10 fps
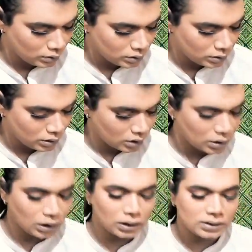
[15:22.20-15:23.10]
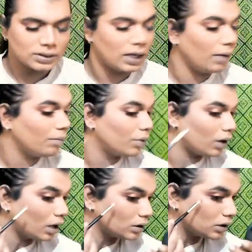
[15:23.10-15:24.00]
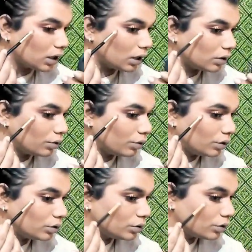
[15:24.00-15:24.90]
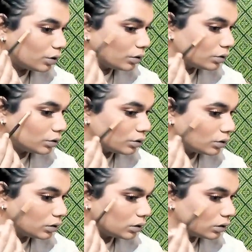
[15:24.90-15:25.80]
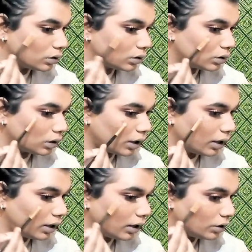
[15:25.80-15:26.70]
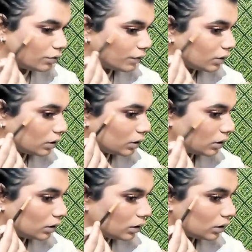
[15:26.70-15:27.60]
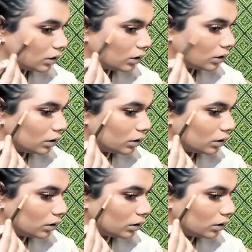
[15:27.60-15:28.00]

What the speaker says: Just gonna take the same brush and going to contour, highlight over here.